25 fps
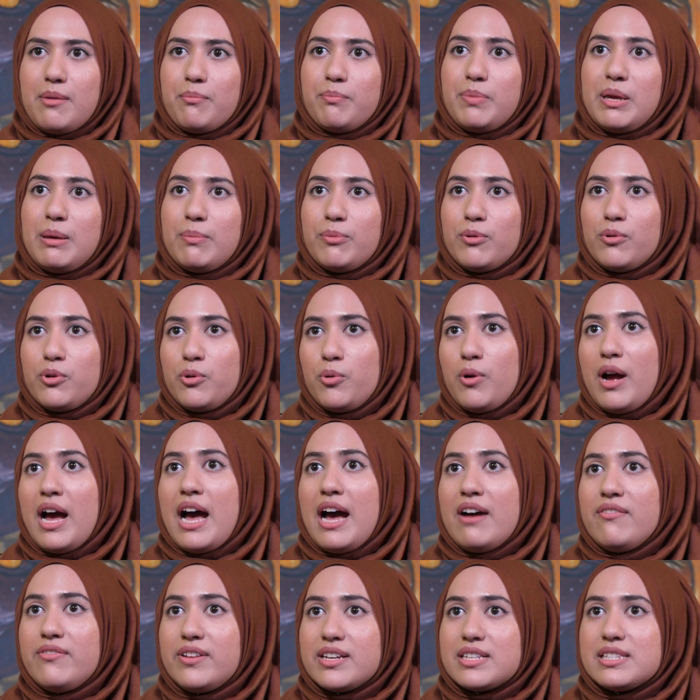people who
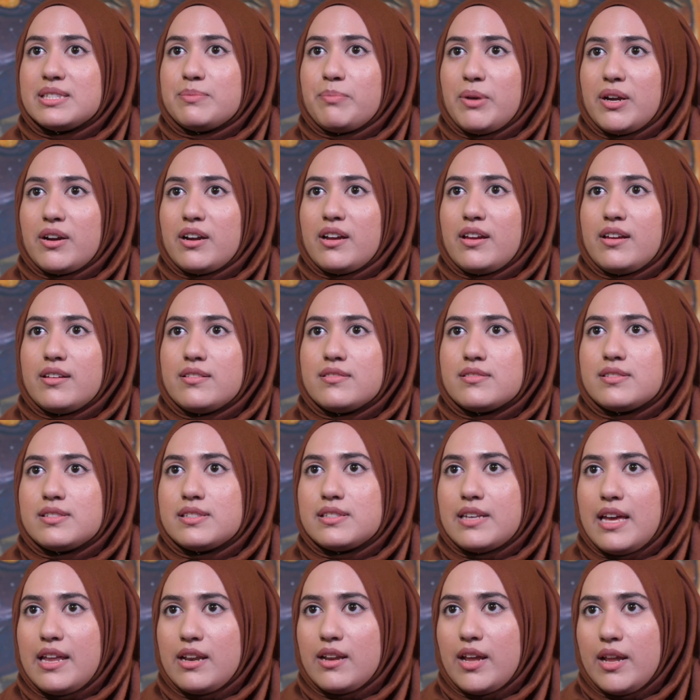have experience
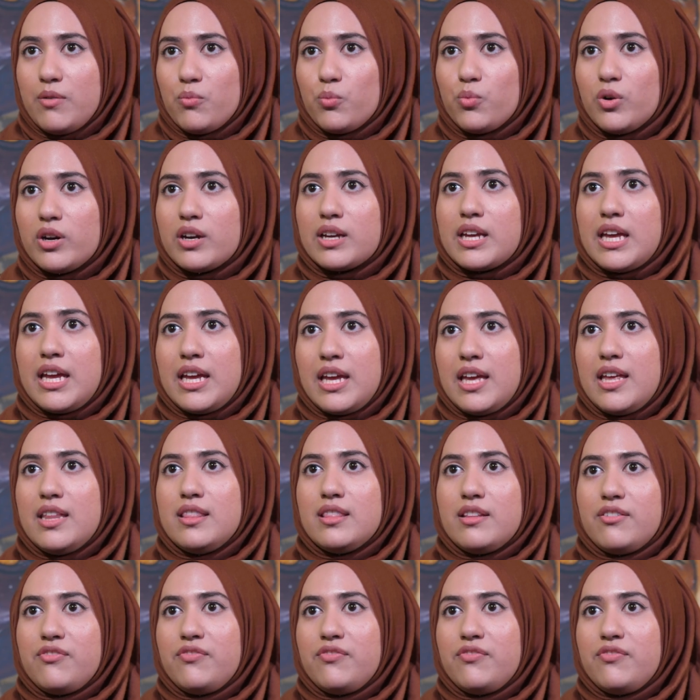and, and working in the